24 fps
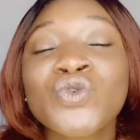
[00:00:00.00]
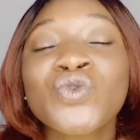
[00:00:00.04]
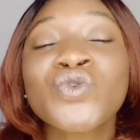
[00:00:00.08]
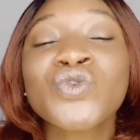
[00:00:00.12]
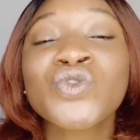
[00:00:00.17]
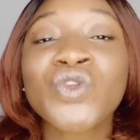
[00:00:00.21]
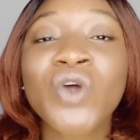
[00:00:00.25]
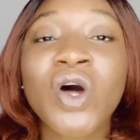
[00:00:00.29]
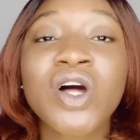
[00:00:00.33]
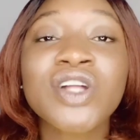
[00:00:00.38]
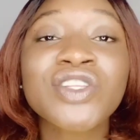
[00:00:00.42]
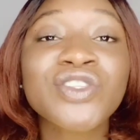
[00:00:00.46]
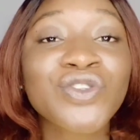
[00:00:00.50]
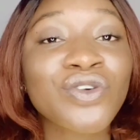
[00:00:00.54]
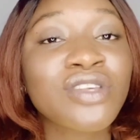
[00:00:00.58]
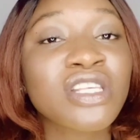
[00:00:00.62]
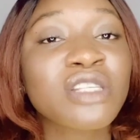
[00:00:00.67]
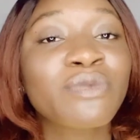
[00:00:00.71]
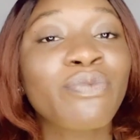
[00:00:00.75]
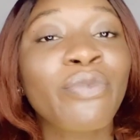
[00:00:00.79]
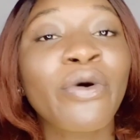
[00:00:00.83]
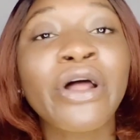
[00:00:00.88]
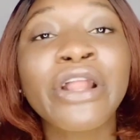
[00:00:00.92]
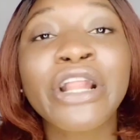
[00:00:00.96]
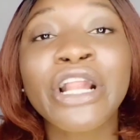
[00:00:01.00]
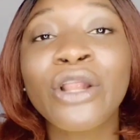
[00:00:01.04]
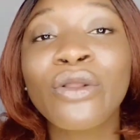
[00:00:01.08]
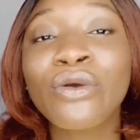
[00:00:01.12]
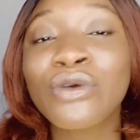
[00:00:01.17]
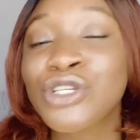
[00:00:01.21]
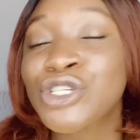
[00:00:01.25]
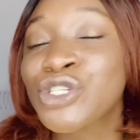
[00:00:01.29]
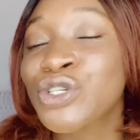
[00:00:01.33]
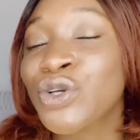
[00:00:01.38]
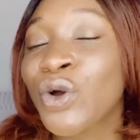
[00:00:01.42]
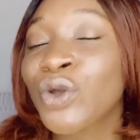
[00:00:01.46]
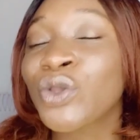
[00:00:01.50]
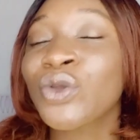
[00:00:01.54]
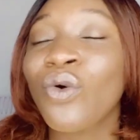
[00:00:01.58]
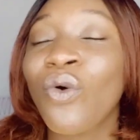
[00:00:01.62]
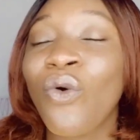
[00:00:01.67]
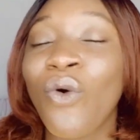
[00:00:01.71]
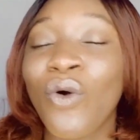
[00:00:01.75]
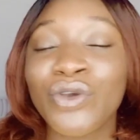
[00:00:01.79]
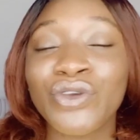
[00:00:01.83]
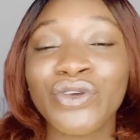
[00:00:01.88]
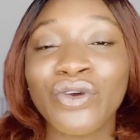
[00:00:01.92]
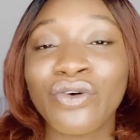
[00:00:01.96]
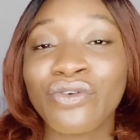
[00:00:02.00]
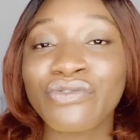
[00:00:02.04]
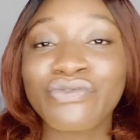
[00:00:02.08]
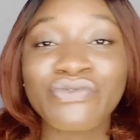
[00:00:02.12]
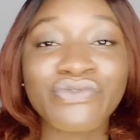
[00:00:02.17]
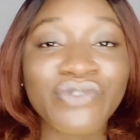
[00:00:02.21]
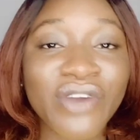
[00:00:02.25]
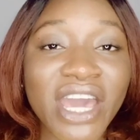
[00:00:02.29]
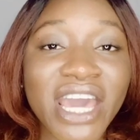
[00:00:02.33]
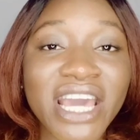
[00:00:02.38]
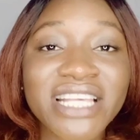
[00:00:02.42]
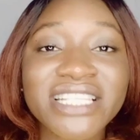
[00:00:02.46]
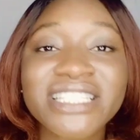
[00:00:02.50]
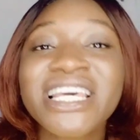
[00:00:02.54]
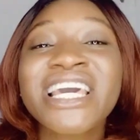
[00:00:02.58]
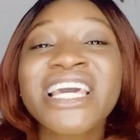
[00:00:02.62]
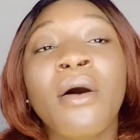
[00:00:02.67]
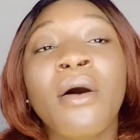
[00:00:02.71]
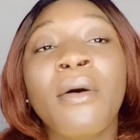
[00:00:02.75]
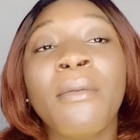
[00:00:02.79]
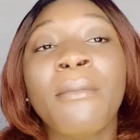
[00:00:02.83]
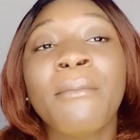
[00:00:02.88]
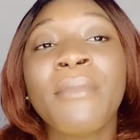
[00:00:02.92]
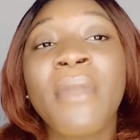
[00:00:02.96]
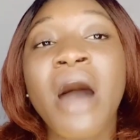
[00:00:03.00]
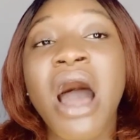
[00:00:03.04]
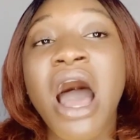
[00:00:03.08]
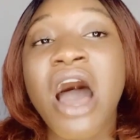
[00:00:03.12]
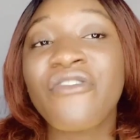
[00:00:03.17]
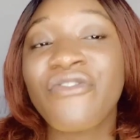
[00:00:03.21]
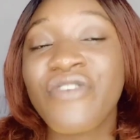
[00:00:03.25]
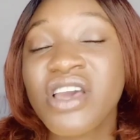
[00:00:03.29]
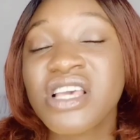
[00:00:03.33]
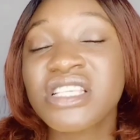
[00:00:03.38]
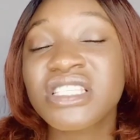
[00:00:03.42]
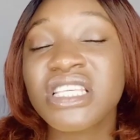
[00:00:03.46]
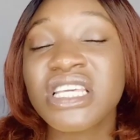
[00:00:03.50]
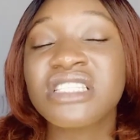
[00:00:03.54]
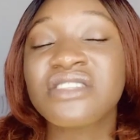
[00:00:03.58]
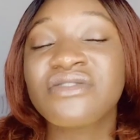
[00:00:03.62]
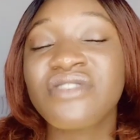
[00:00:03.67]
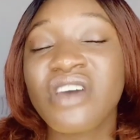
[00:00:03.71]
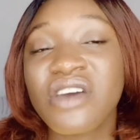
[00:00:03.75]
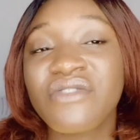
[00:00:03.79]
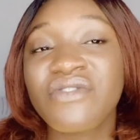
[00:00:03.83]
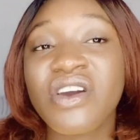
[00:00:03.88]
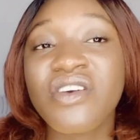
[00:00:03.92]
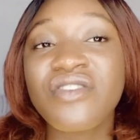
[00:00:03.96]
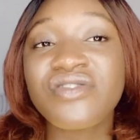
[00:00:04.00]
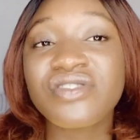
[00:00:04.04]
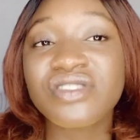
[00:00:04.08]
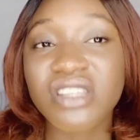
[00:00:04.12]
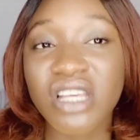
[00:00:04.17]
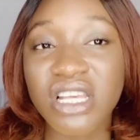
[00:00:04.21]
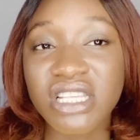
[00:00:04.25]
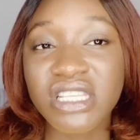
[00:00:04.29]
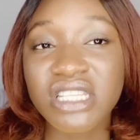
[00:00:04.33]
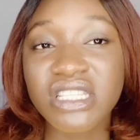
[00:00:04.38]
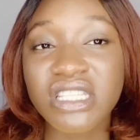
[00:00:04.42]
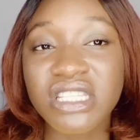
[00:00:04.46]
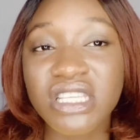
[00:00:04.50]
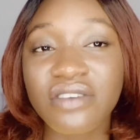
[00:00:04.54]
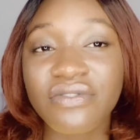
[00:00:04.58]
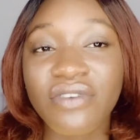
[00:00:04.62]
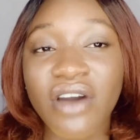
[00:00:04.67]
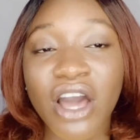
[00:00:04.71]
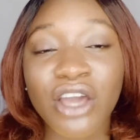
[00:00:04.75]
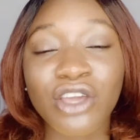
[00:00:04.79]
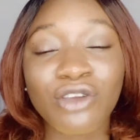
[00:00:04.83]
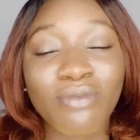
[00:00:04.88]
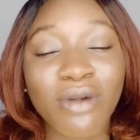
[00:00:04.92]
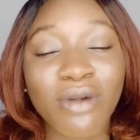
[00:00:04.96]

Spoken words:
not use this body lotion on your face. Our face is very sensitive, and you might